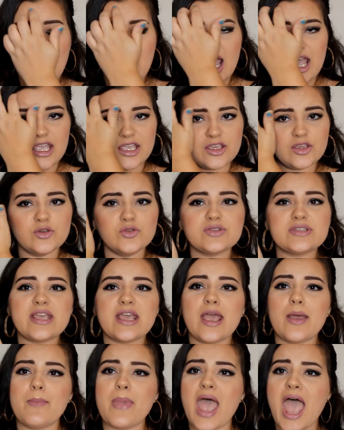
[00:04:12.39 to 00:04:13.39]
I use
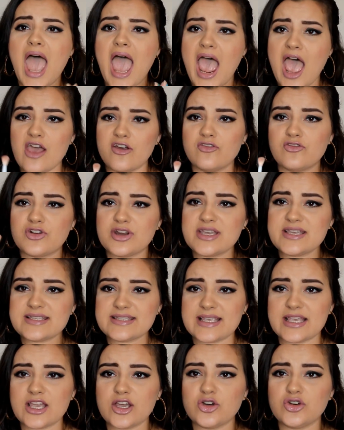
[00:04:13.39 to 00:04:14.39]
him every
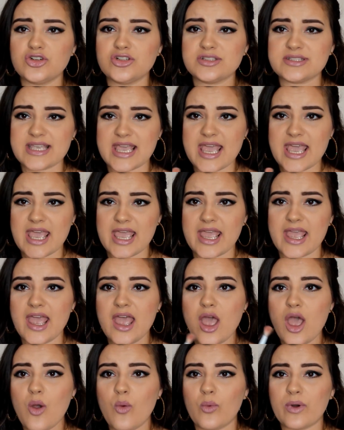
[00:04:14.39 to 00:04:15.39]
single day
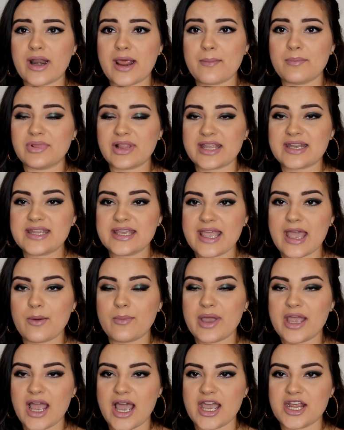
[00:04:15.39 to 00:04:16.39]
when I'm blending out
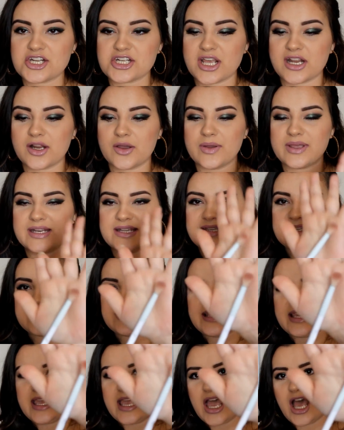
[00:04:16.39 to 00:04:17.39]
my eyeshadow, and it is
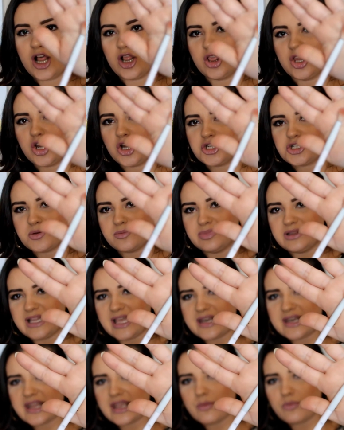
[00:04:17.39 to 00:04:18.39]
the large
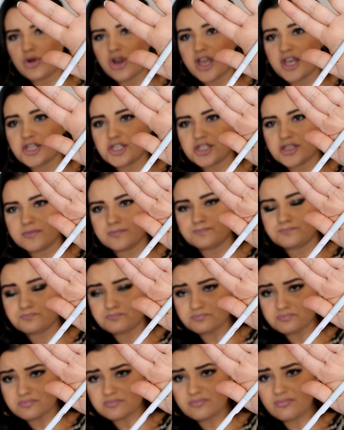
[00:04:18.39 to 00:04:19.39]
blending brush.
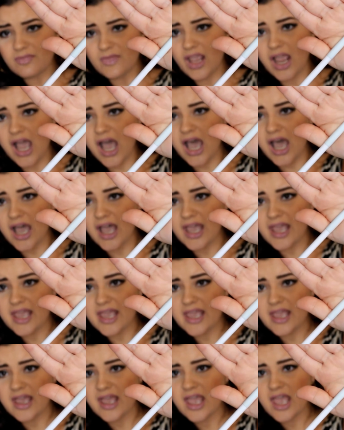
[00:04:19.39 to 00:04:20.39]

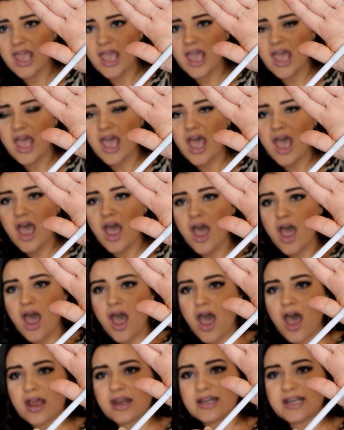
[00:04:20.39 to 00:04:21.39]
I
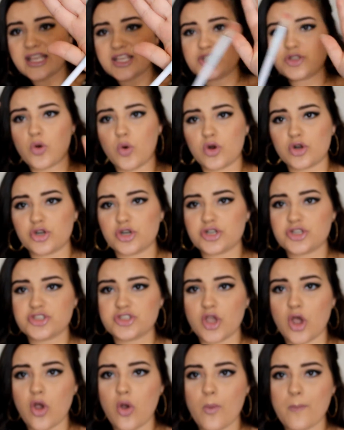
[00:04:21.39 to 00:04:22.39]
need to order
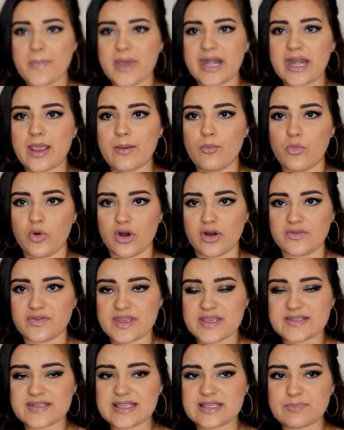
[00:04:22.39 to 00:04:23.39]
so many more of
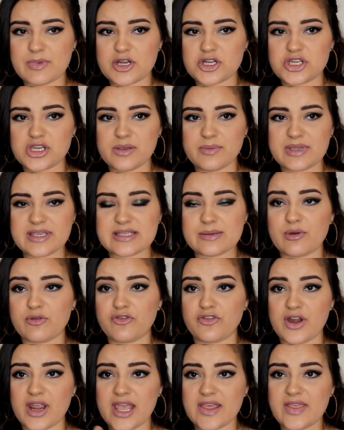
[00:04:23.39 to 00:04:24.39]
these, especially because I'm
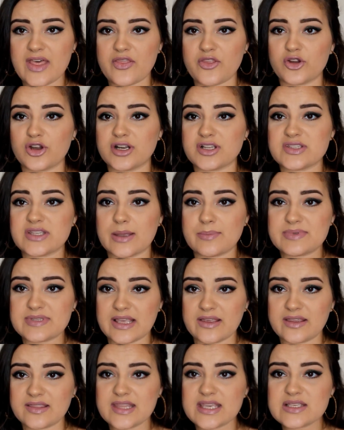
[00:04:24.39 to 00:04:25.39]
afraid that they're gonna stop
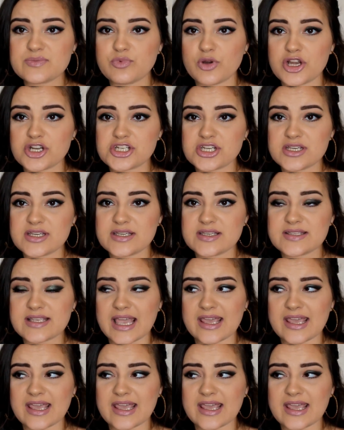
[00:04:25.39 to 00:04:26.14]
selling these brushes.